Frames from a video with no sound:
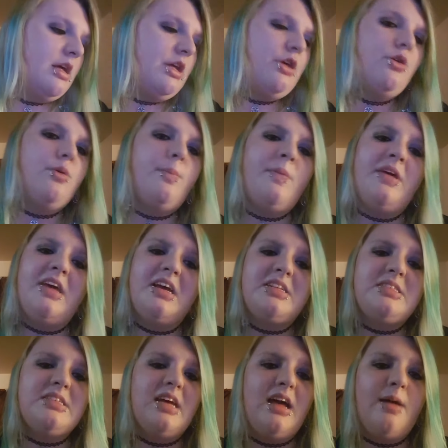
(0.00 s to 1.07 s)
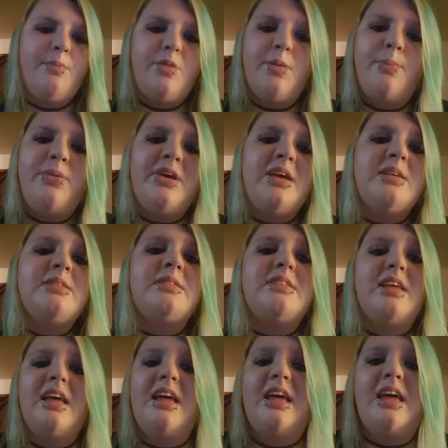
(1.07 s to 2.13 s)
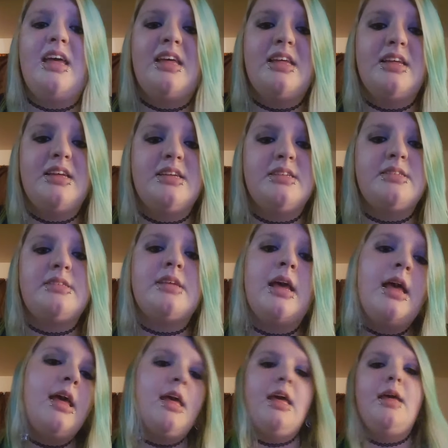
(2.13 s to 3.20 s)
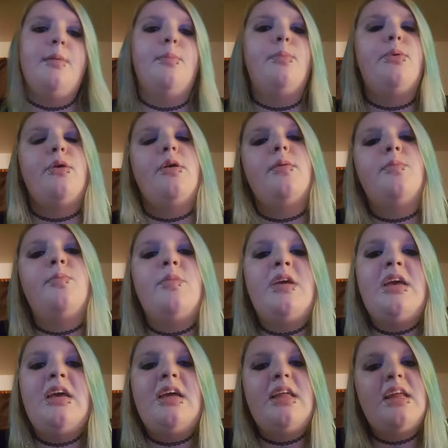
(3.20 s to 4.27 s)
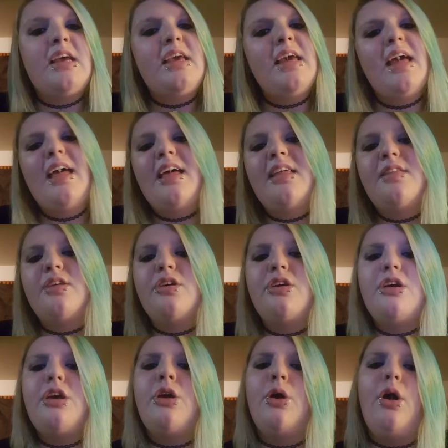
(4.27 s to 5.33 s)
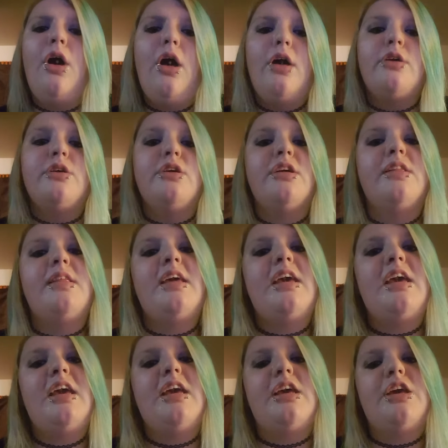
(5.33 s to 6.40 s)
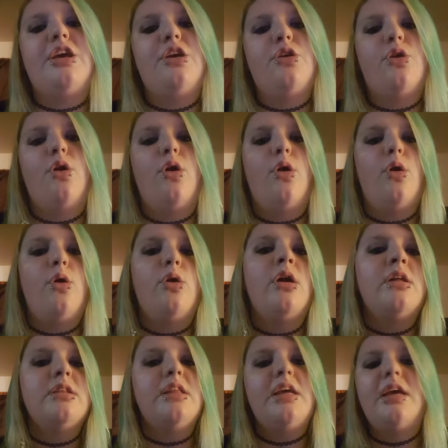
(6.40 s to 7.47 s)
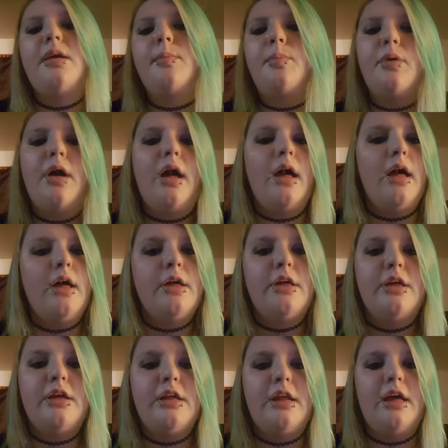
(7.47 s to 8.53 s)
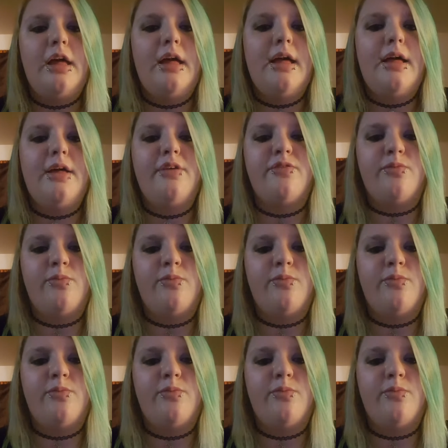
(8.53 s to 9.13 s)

You picked up the pieces and put me together. You're the only part of